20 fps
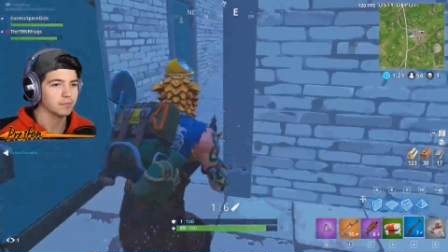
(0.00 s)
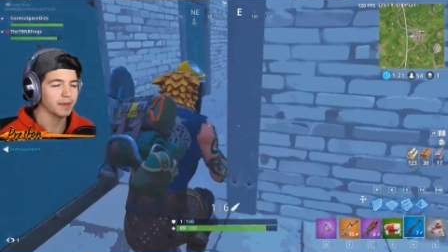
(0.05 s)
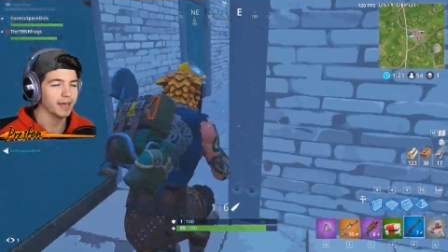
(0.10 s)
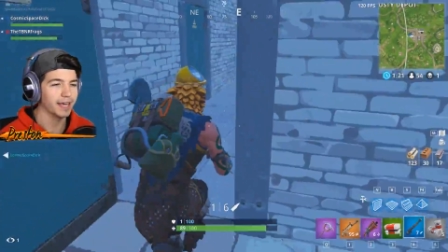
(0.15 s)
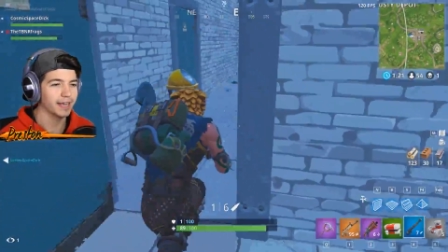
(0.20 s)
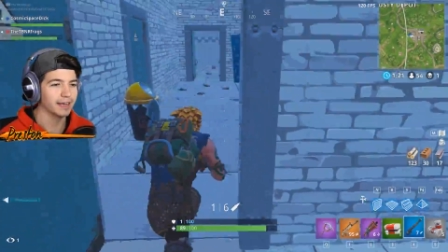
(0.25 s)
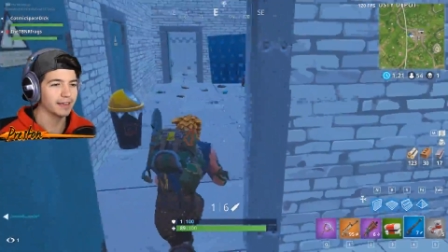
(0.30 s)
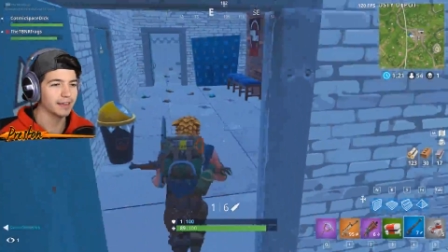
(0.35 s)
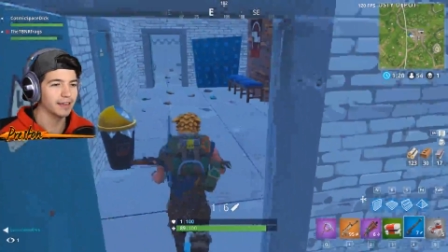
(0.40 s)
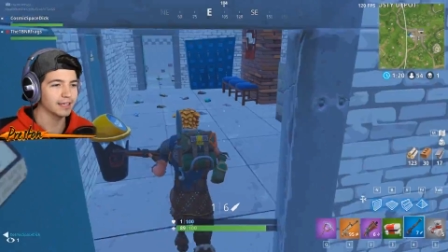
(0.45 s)

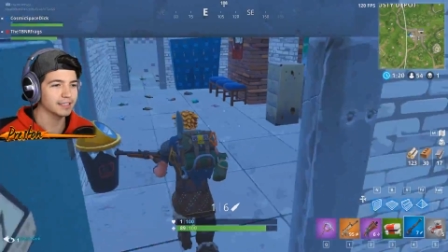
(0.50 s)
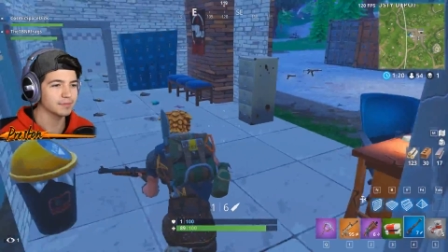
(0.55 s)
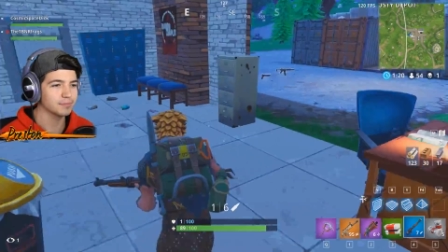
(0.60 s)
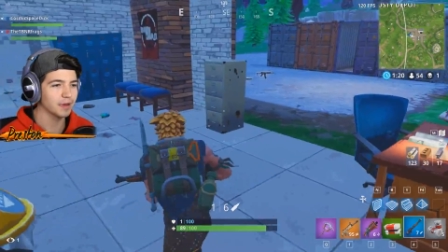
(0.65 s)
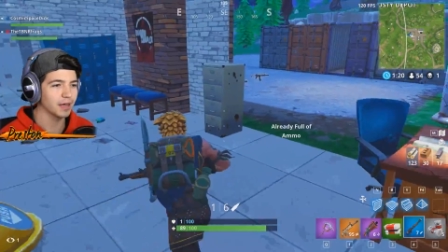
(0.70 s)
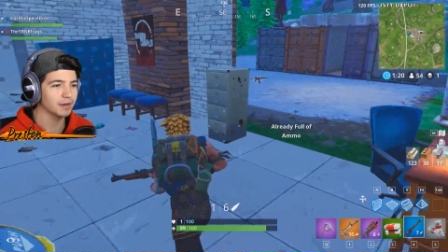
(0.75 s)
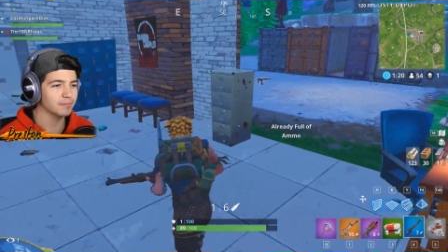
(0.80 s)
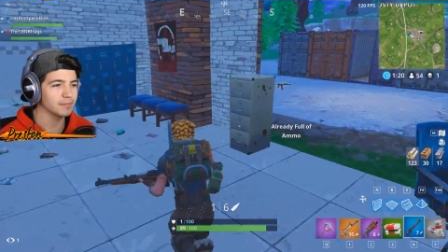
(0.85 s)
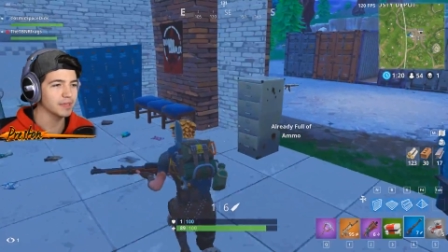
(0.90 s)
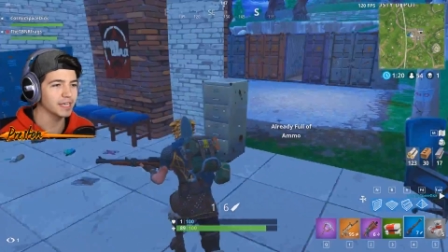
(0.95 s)
Man, I lost
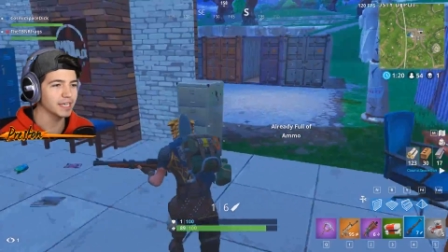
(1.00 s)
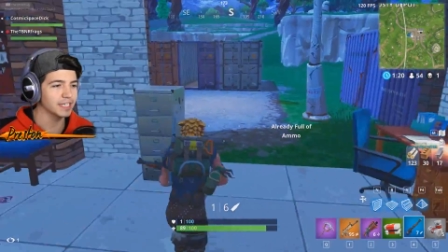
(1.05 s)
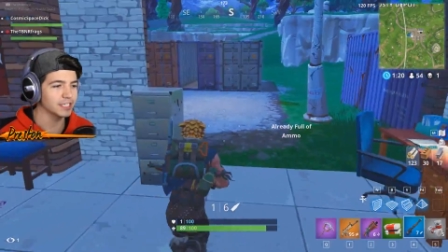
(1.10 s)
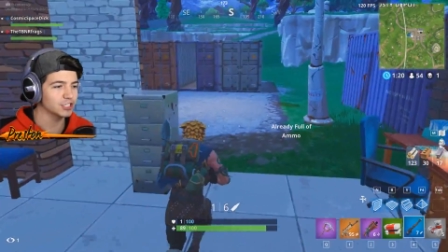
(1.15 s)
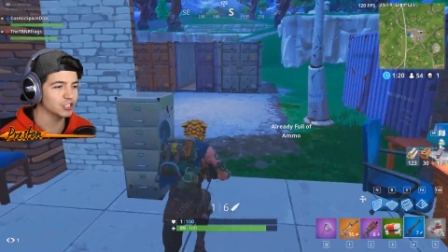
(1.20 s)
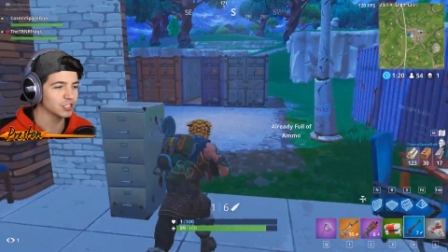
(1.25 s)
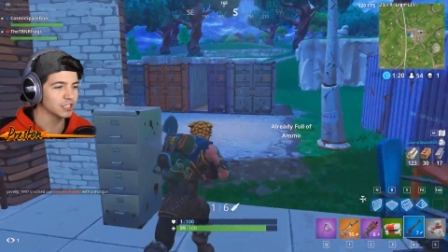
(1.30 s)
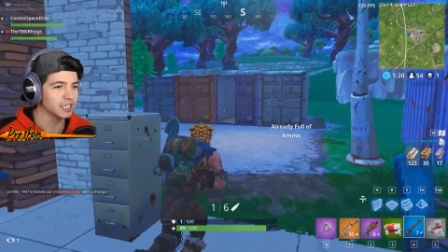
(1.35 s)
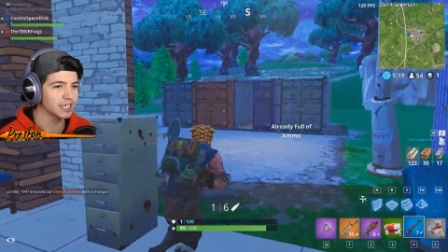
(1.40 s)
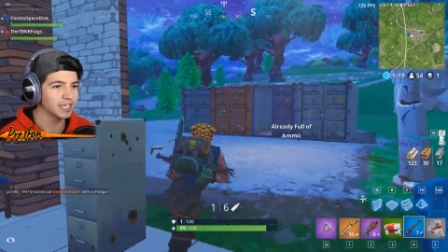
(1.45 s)
my mini
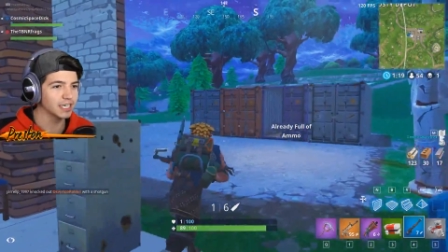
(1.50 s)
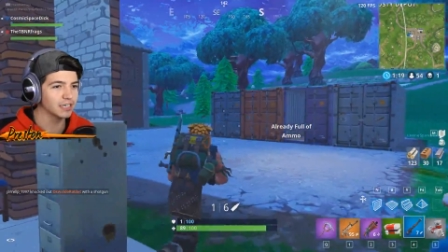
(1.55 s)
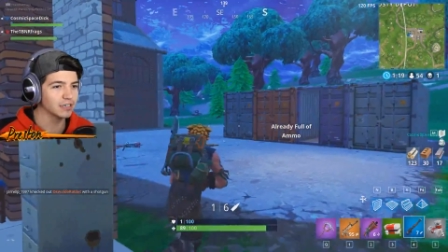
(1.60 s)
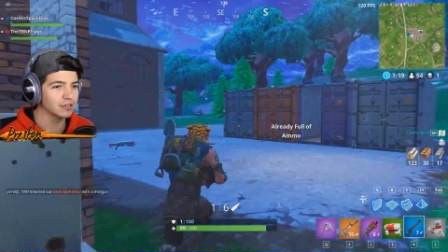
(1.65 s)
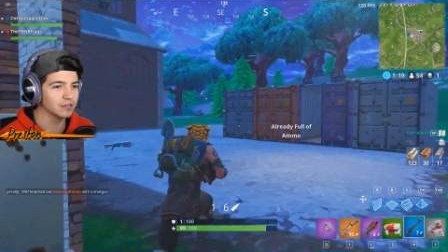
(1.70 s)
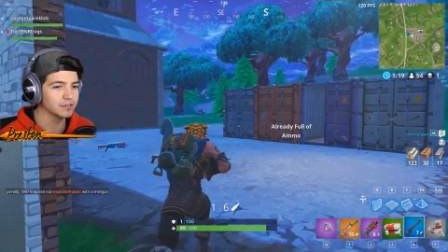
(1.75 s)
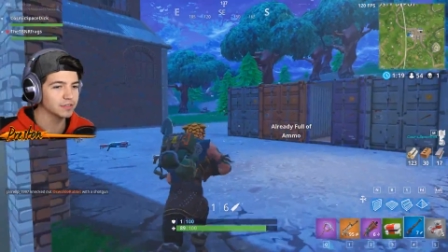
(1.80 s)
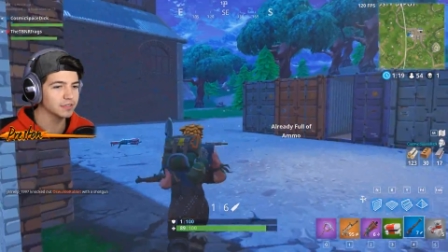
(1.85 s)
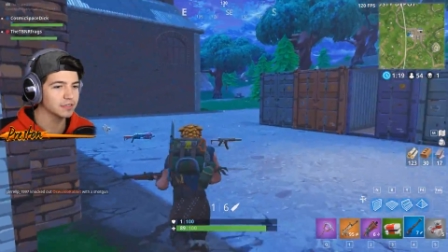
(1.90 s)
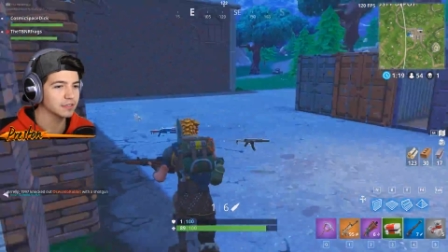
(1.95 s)

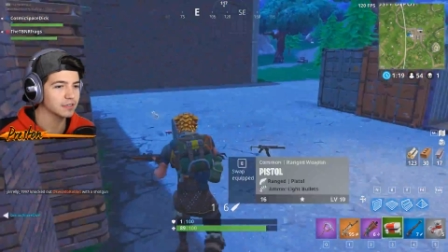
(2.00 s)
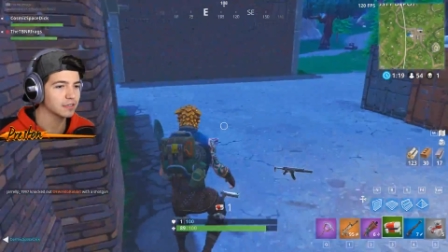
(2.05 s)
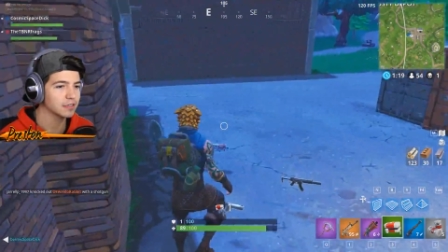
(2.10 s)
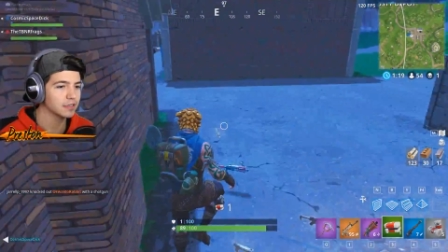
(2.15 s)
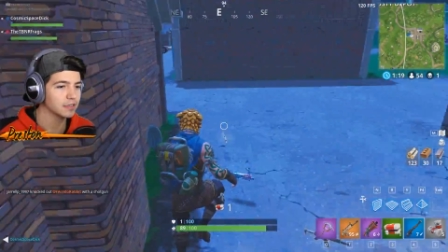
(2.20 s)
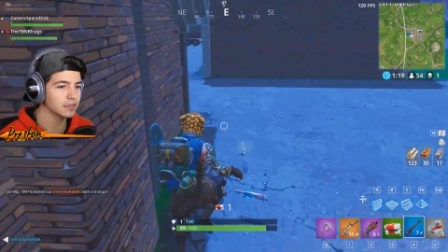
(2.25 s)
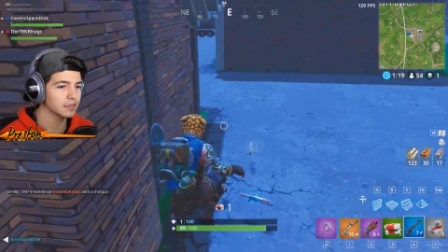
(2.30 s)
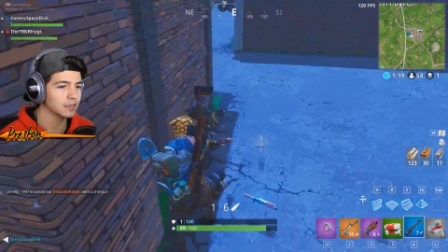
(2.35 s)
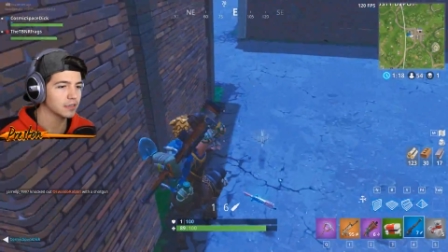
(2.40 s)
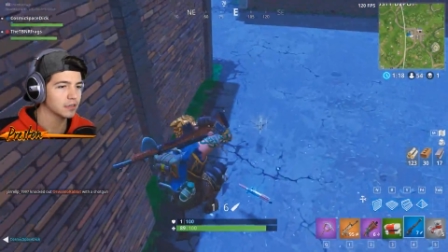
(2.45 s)
shields.
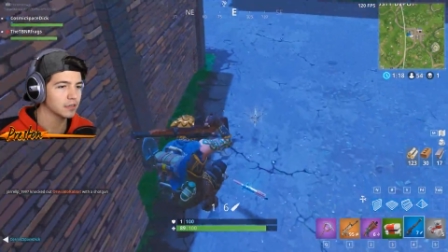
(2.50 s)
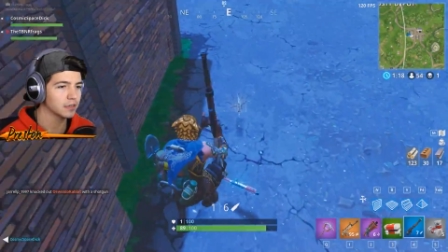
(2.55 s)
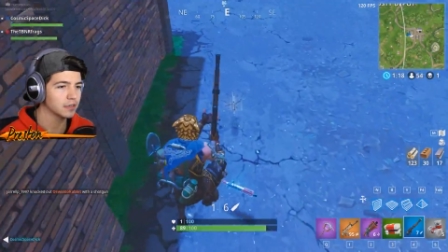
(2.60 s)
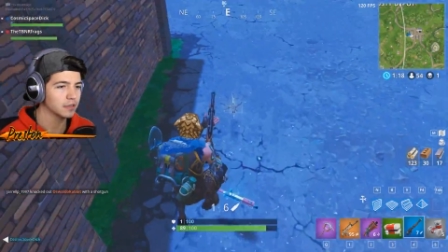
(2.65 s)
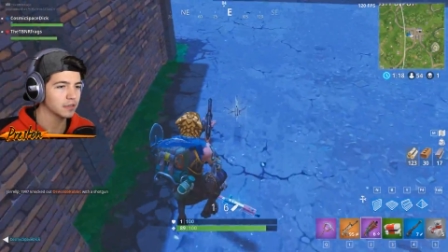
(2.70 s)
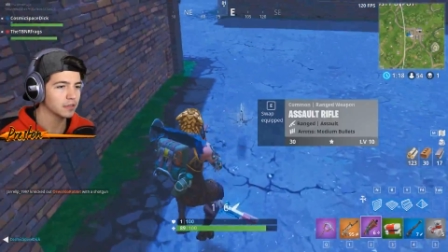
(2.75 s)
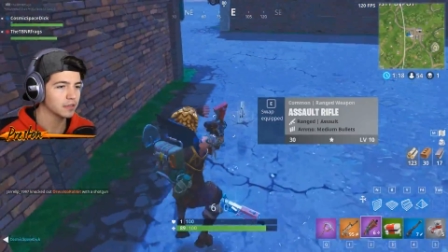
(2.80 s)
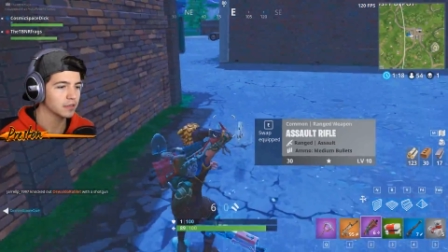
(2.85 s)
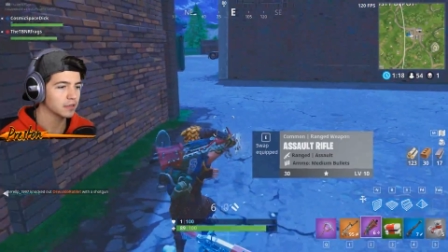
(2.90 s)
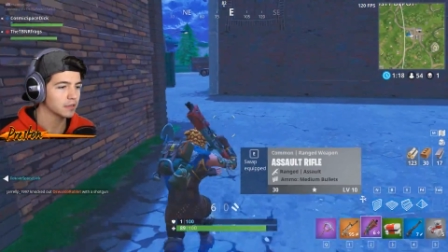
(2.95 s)

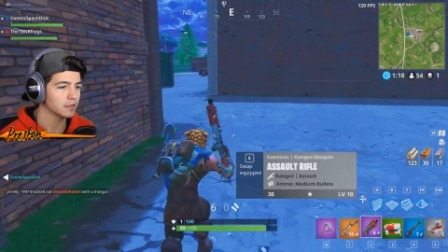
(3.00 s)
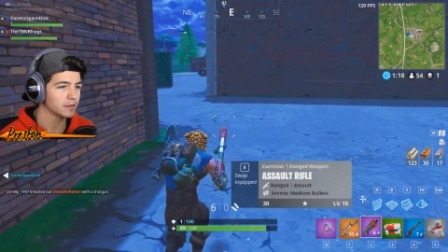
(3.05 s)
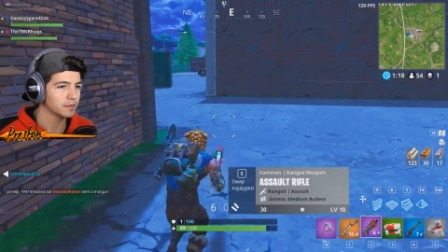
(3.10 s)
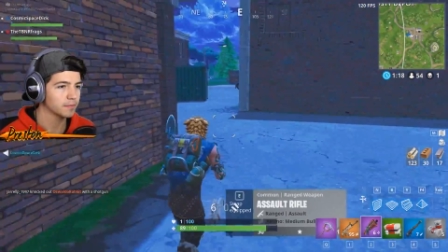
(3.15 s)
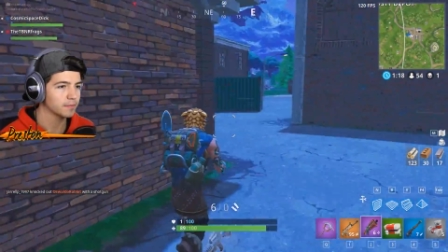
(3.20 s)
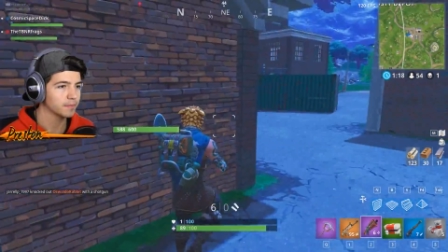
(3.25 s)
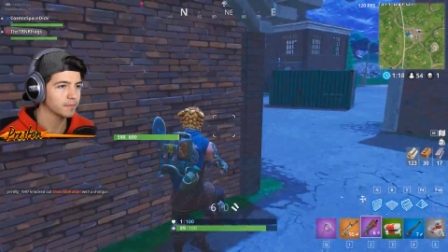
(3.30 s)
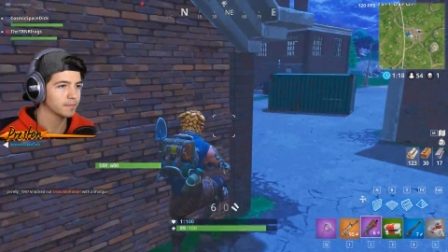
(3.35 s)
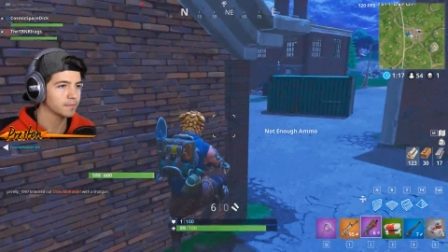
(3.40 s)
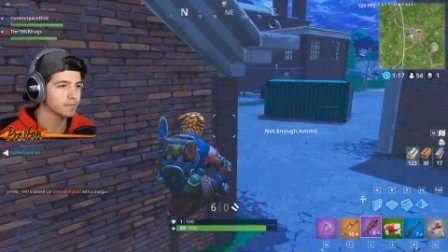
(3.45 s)
Yeah, I
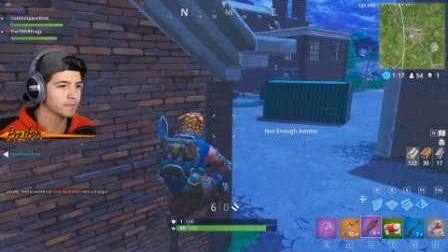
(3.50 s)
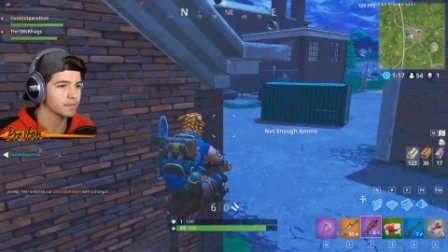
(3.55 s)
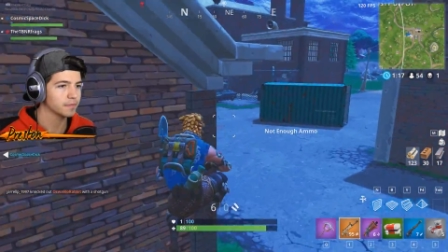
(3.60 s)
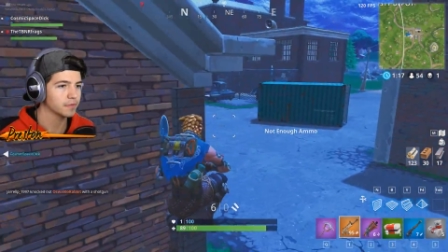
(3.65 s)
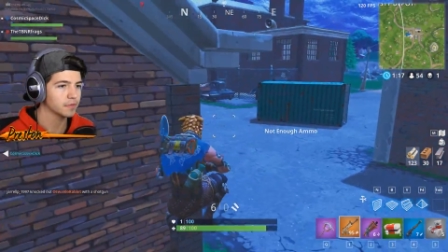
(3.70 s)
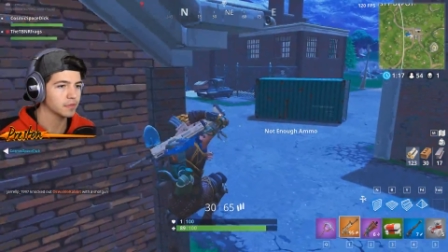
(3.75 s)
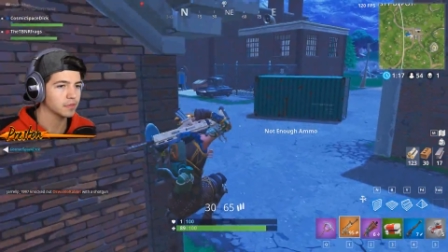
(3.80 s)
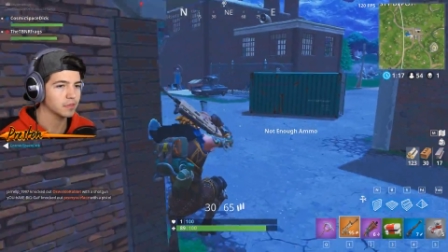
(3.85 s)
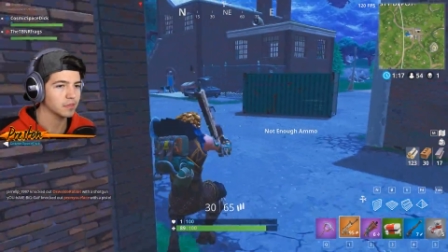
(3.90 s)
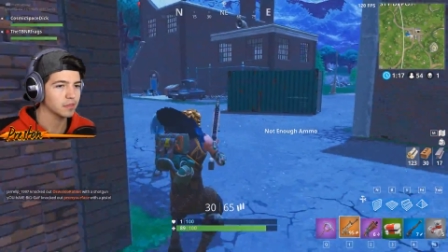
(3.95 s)
know. That's the
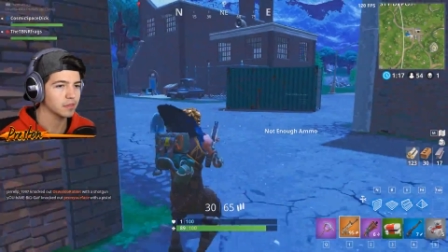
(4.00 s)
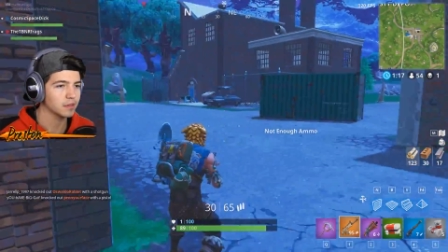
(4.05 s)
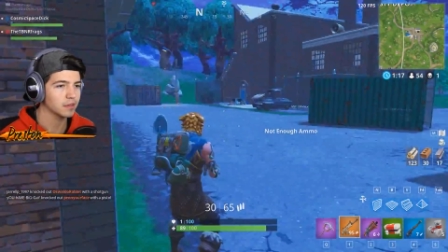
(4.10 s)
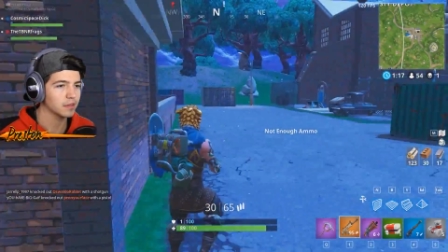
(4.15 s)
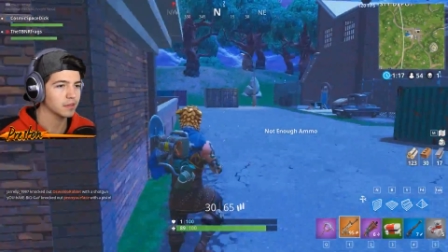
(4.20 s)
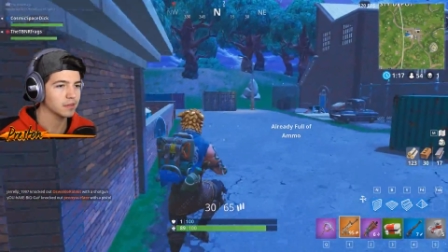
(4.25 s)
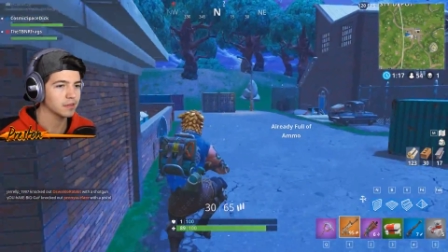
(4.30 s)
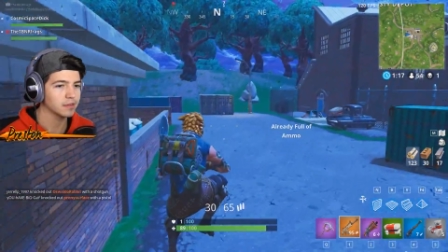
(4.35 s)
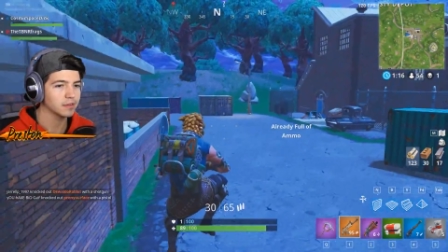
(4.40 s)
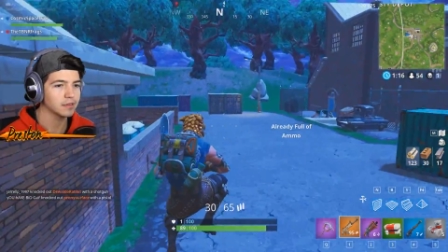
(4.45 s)
field's bad.